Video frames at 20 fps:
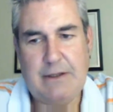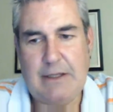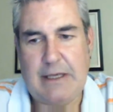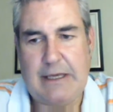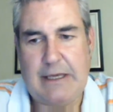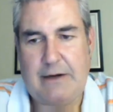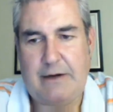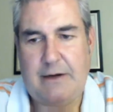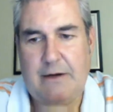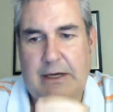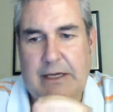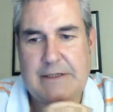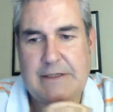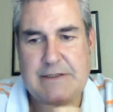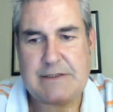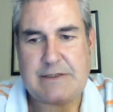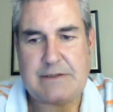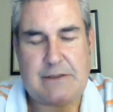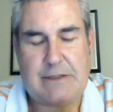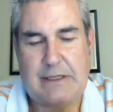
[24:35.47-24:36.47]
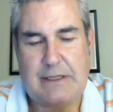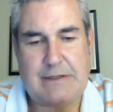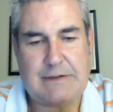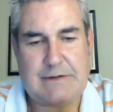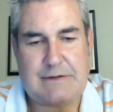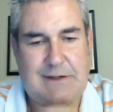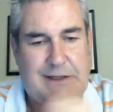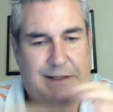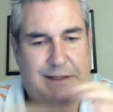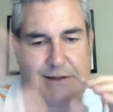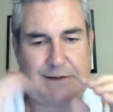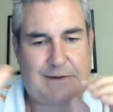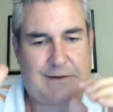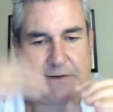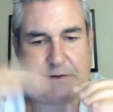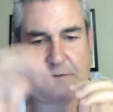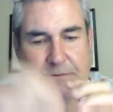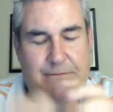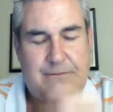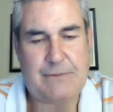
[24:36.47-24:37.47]
I don't know. I just think
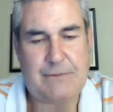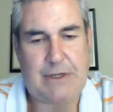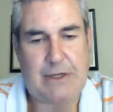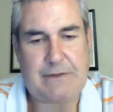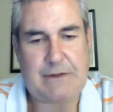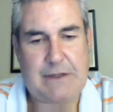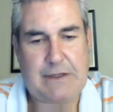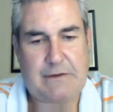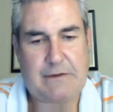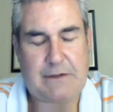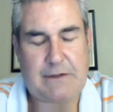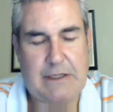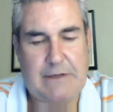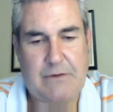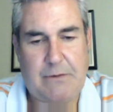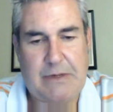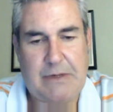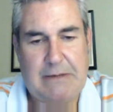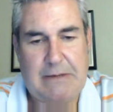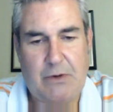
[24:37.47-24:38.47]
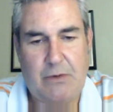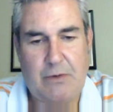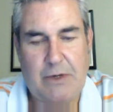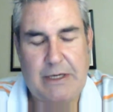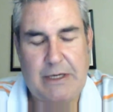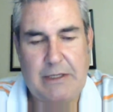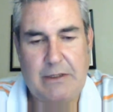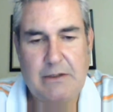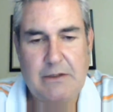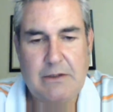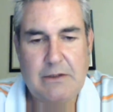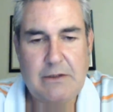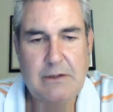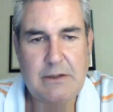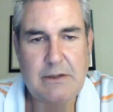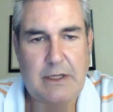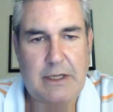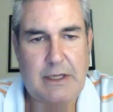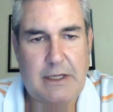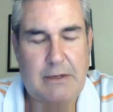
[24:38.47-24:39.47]
it's, I think it's kind of a paperweight.
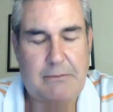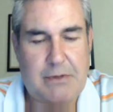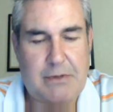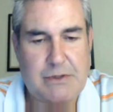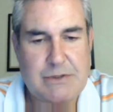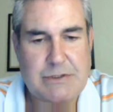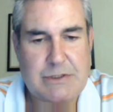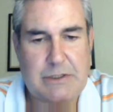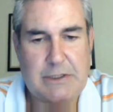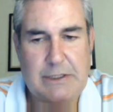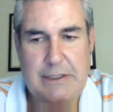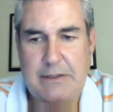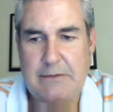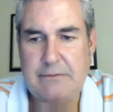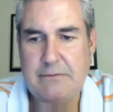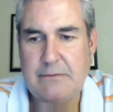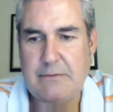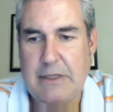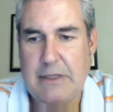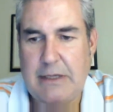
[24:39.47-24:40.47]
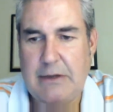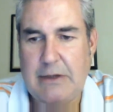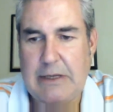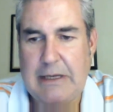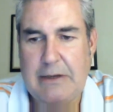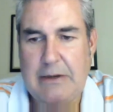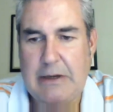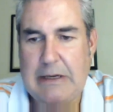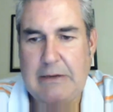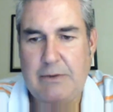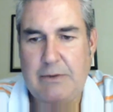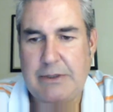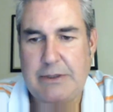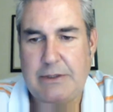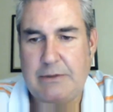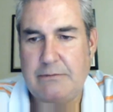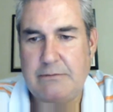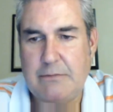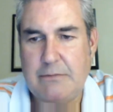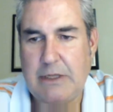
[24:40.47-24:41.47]
Personally, I
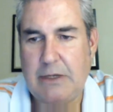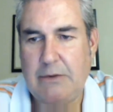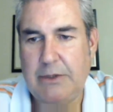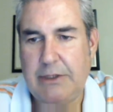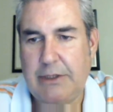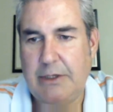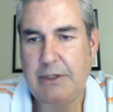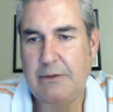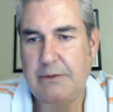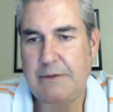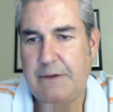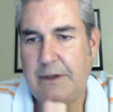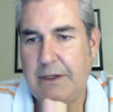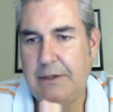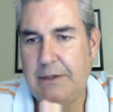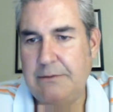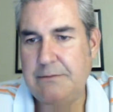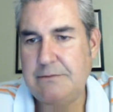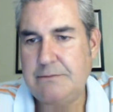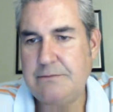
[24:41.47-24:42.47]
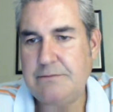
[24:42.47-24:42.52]
wouldn't I wouldn't go with that.